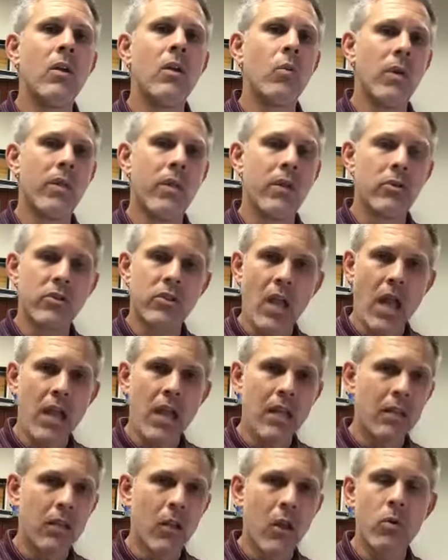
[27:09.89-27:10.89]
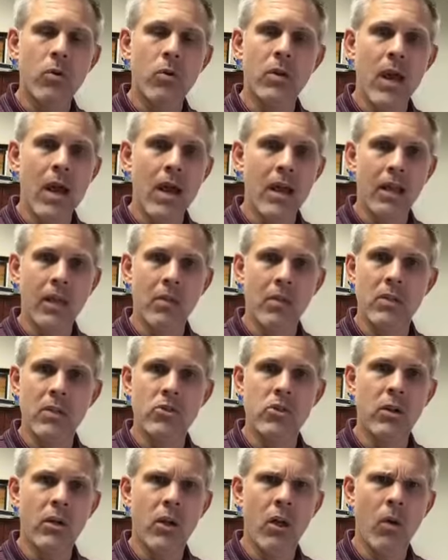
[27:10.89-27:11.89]
when they're signing loan
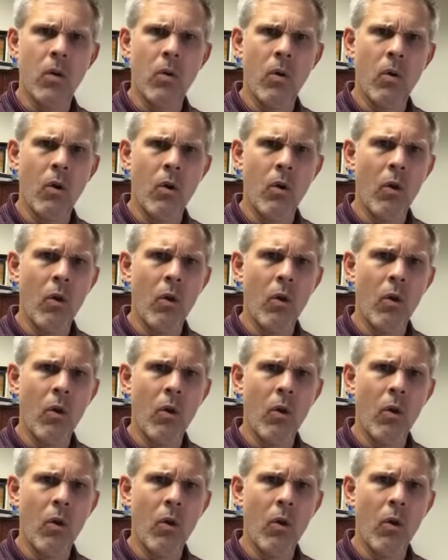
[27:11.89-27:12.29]
documents and go,